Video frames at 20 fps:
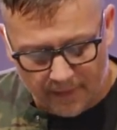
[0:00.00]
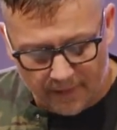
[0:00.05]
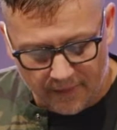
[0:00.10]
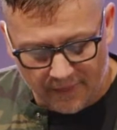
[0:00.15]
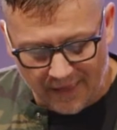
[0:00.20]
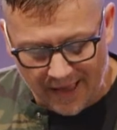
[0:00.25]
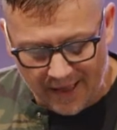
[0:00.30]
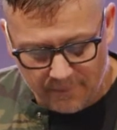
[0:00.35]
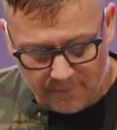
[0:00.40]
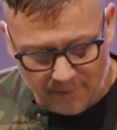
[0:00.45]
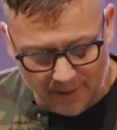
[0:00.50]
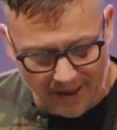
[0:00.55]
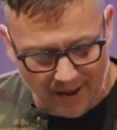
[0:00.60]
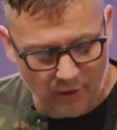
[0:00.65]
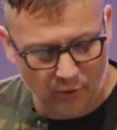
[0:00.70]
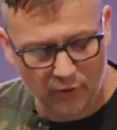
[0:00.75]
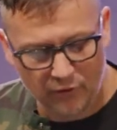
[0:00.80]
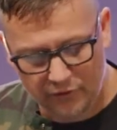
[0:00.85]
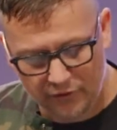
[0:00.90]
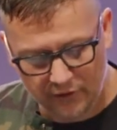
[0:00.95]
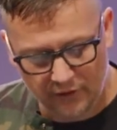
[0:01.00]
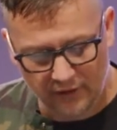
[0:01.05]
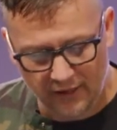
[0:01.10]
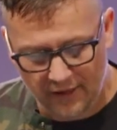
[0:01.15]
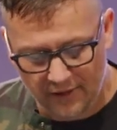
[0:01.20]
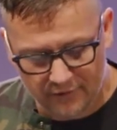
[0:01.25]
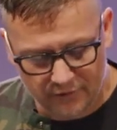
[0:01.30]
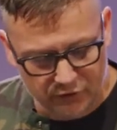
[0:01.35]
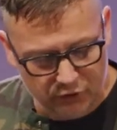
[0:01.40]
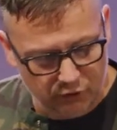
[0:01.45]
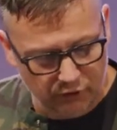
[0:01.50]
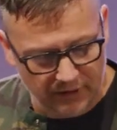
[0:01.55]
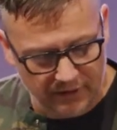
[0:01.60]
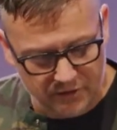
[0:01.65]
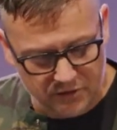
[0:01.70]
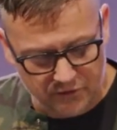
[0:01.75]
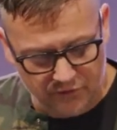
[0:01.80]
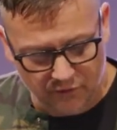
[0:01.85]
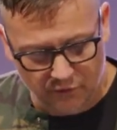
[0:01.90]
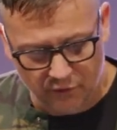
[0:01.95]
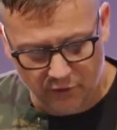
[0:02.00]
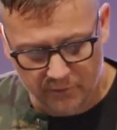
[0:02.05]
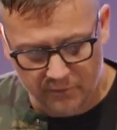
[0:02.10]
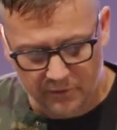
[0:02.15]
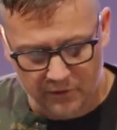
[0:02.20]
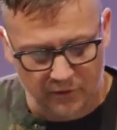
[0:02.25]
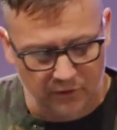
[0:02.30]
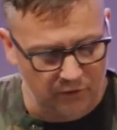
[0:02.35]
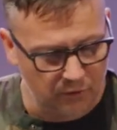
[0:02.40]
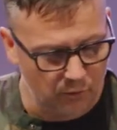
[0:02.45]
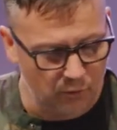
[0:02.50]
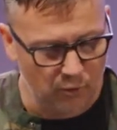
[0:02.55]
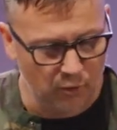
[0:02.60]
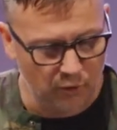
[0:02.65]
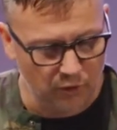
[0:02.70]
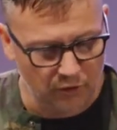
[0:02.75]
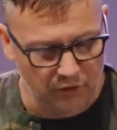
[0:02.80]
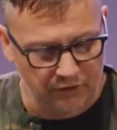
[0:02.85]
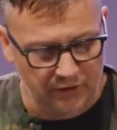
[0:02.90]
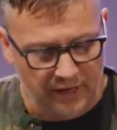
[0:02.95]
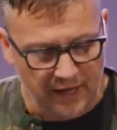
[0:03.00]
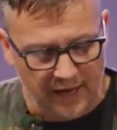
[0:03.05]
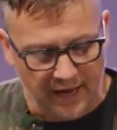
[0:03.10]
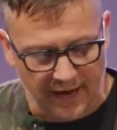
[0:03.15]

That powerful love transformed the world,